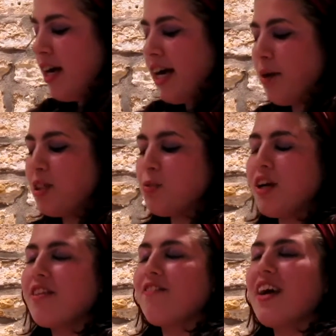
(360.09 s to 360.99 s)
It was
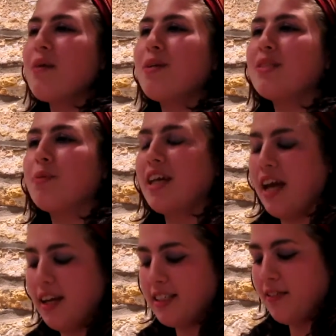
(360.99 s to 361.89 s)
where the venomous
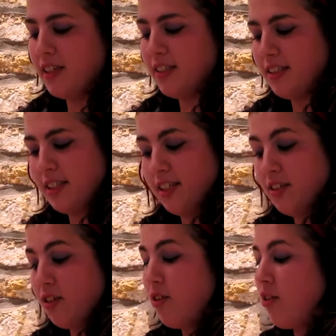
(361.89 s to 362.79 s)
mechanics of his disease could no